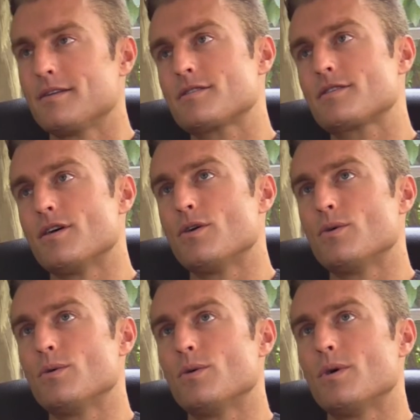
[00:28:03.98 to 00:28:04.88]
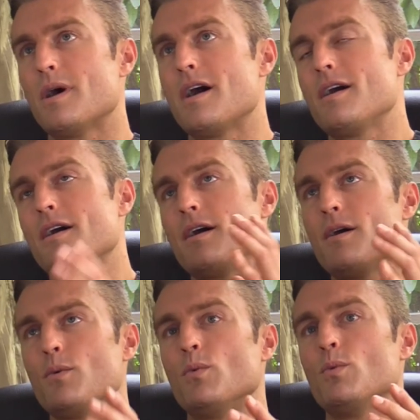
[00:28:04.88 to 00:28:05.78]
So
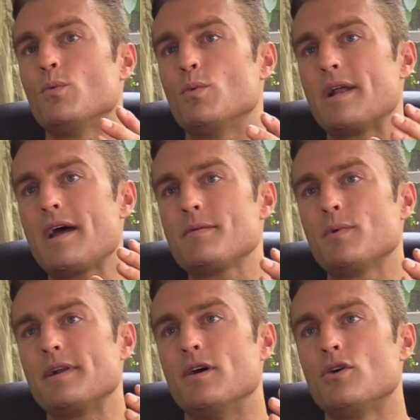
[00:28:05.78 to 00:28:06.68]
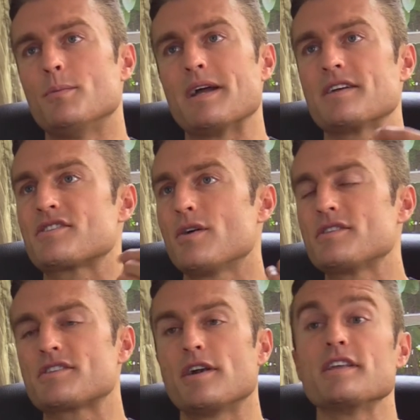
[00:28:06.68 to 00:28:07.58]
when I went home, I
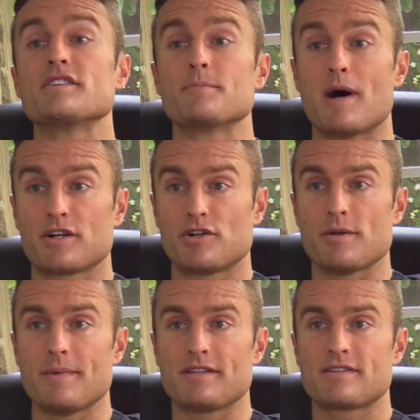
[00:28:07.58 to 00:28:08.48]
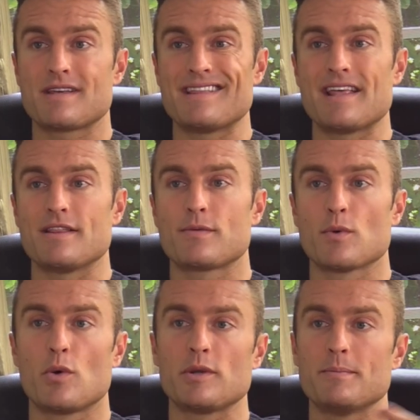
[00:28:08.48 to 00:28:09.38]
started studying spa treatments and then
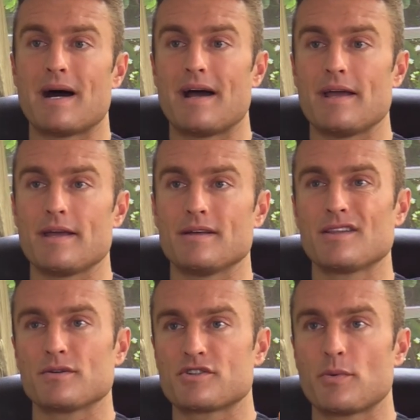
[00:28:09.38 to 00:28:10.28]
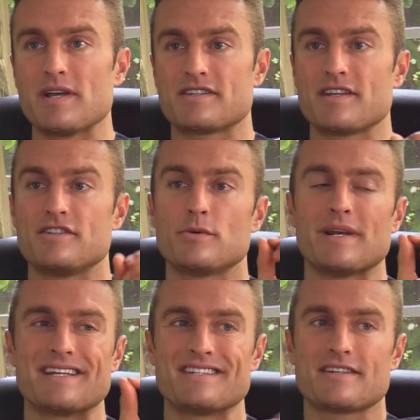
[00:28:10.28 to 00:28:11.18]
throwing my little twist into
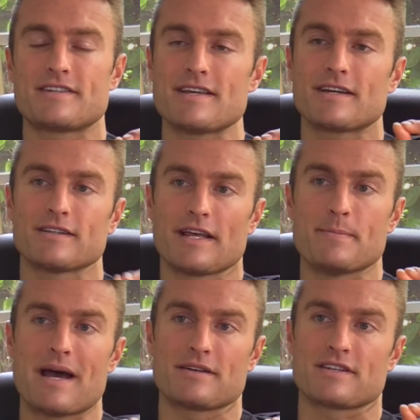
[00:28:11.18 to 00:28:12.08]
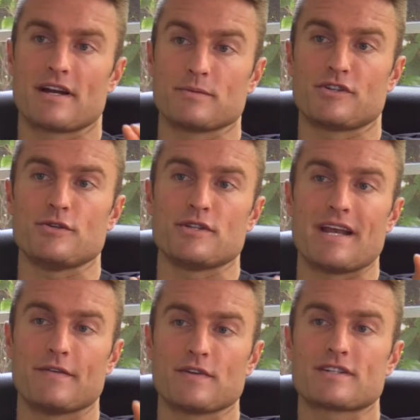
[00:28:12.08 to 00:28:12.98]
an existing clay mask that I was
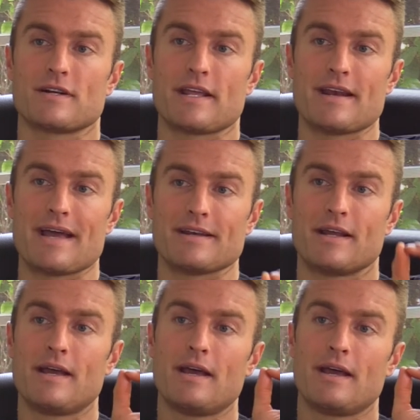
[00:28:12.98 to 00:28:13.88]
using every Sunday night